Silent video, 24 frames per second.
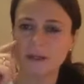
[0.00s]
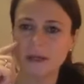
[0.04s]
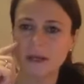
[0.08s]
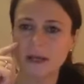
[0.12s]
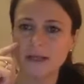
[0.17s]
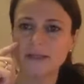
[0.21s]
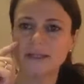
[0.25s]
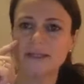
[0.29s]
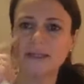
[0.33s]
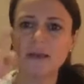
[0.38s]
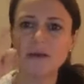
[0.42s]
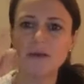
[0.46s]

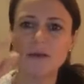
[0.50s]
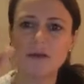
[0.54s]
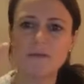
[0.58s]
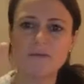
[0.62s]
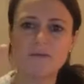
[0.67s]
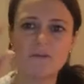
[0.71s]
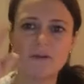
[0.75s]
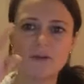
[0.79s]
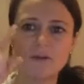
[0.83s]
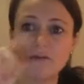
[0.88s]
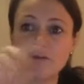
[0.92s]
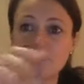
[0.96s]
and see,
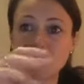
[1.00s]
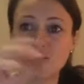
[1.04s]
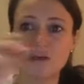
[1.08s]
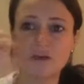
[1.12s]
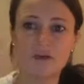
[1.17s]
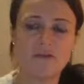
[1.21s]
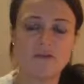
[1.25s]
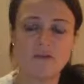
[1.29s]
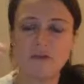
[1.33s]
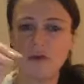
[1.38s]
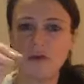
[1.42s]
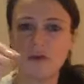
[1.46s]
for
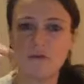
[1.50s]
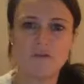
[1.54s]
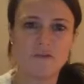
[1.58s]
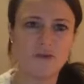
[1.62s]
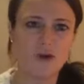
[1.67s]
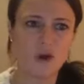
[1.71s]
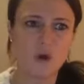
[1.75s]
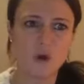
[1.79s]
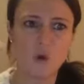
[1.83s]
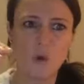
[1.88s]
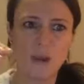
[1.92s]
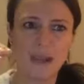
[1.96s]

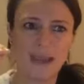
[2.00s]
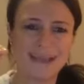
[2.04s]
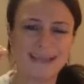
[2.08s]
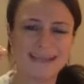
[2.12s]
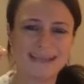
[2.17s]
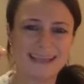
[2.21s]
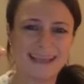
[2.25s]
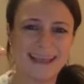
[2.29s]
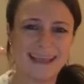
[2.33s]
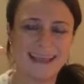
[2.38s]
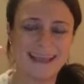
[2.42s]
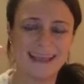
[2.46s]
quick
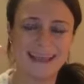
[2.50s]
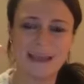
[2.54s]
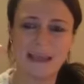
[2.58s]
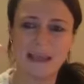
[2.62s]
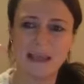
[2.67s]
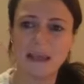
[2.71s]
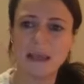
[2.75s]
sake,